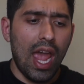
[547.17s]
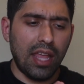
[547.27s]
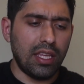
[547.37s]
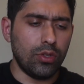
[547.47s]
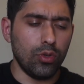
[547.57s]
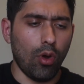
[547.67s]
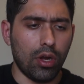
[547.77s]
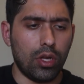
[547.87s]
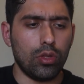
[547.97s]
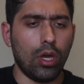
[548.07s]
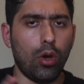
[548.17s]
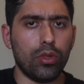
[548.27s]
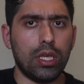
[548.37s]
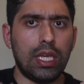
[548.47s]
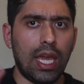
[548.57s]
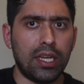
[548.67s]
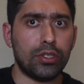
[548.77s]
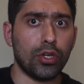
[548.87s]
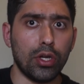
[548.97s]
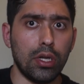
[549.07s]
And they do argue the whole thing, he had
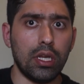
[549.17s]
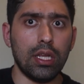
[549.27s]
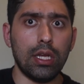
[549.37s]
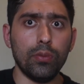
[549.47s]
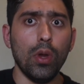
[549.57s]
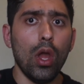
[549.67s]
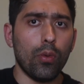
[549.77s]
eternity in him,